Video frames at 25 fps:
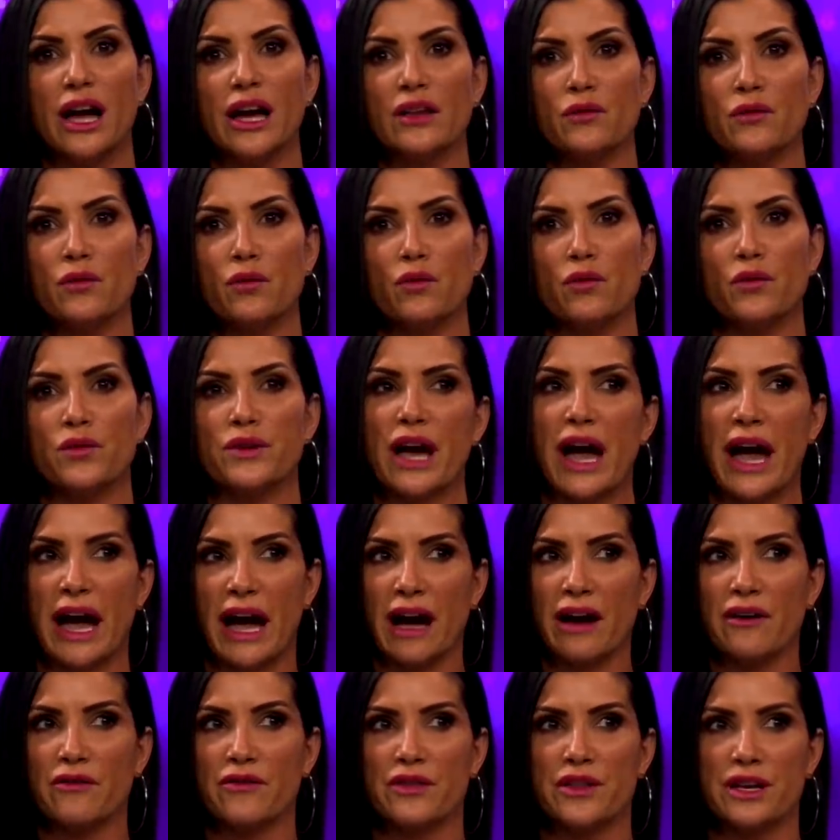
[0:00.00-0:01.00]
and to
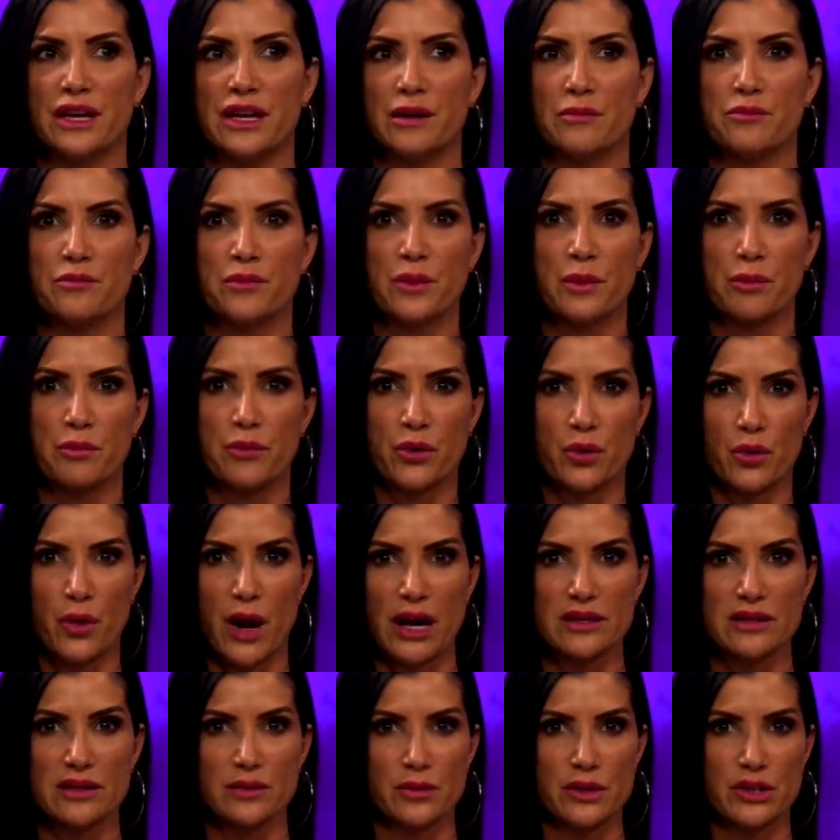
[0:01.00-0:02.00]
have the
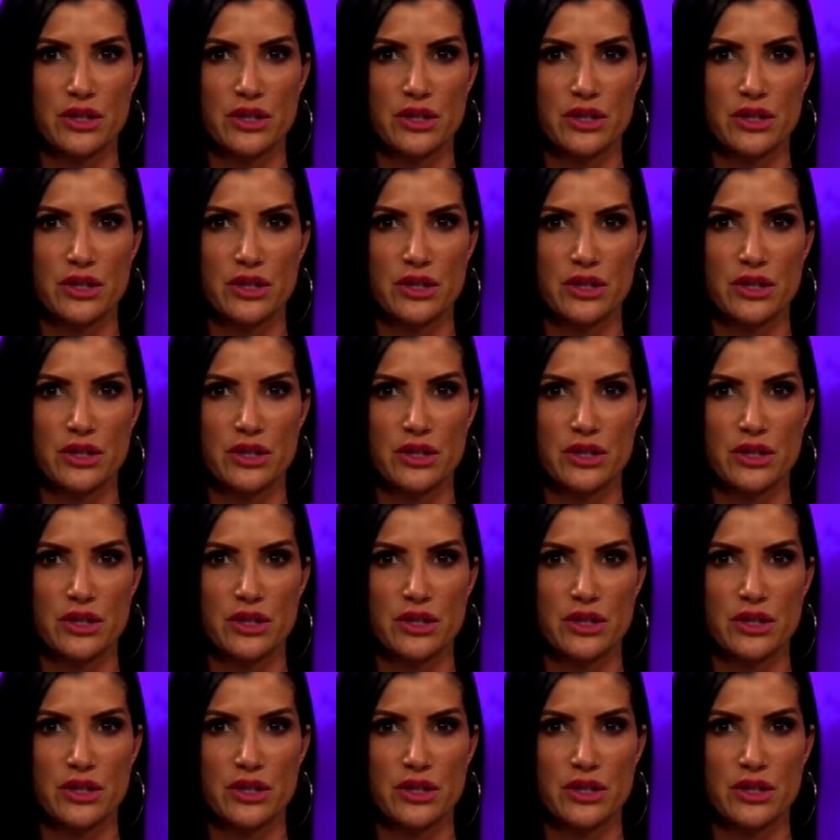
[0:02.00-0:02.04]
press,